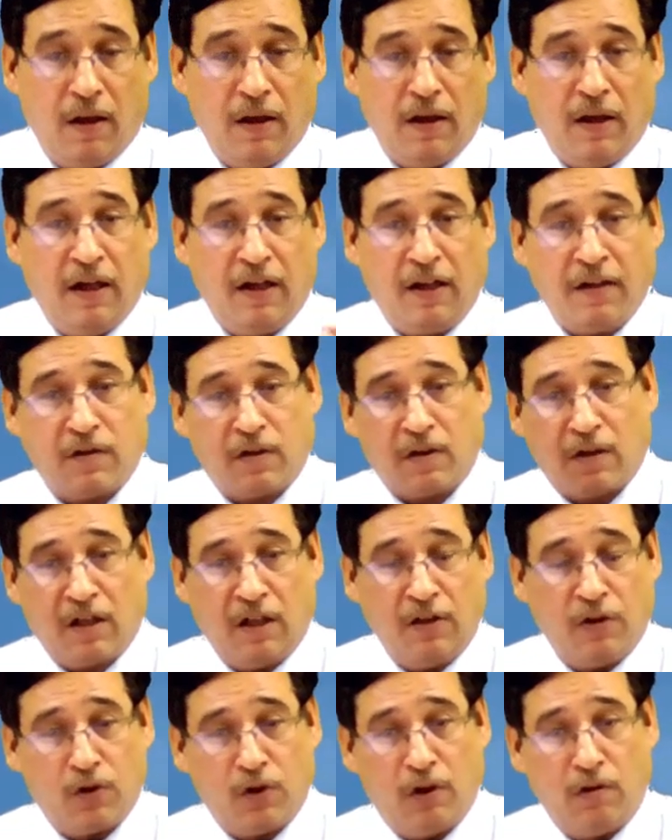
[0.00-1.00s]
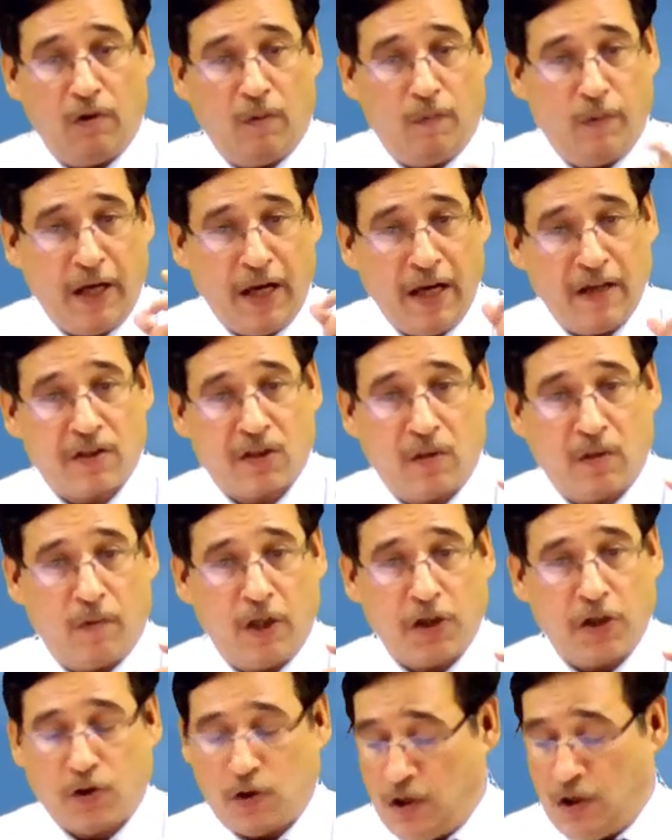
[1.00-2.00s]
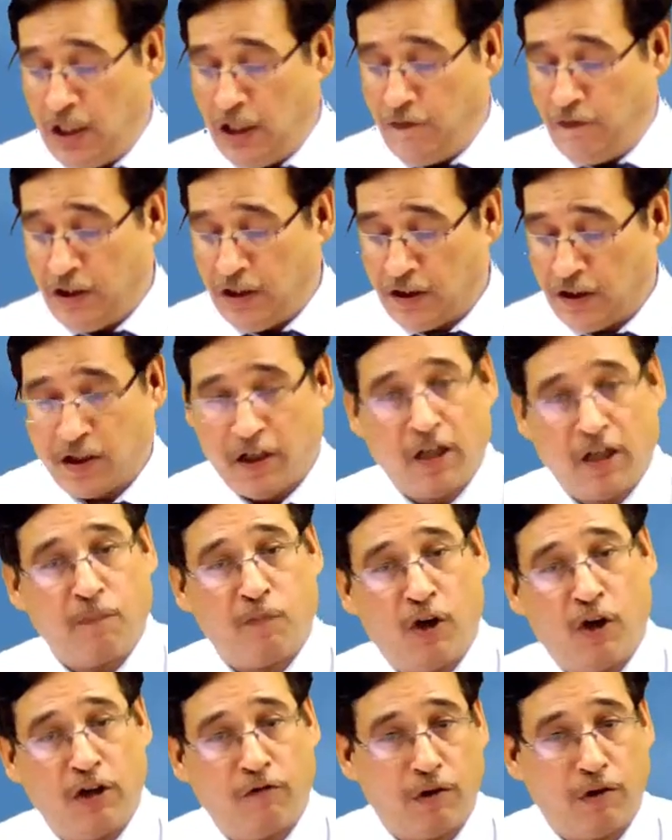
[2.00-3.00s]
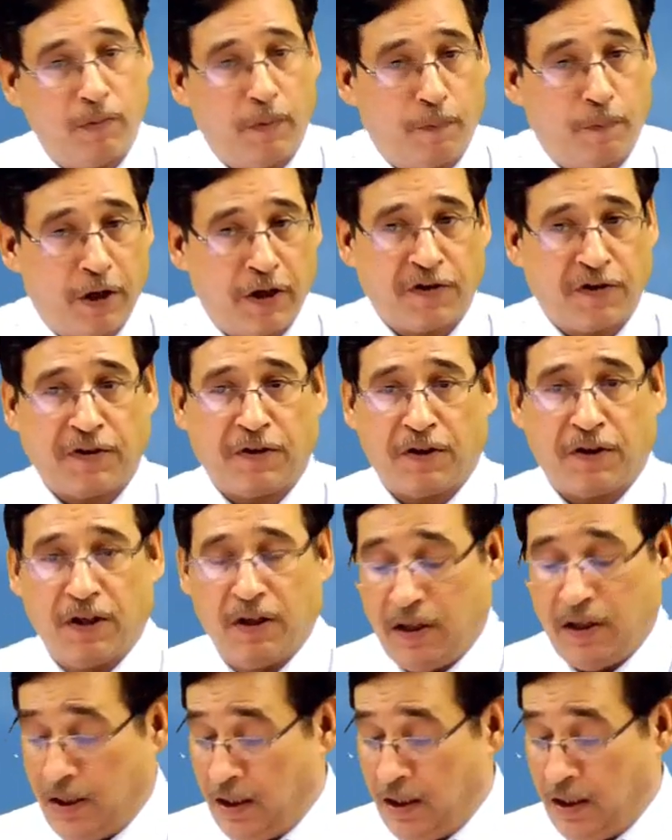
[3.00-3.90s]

will be established only when the third point will be present.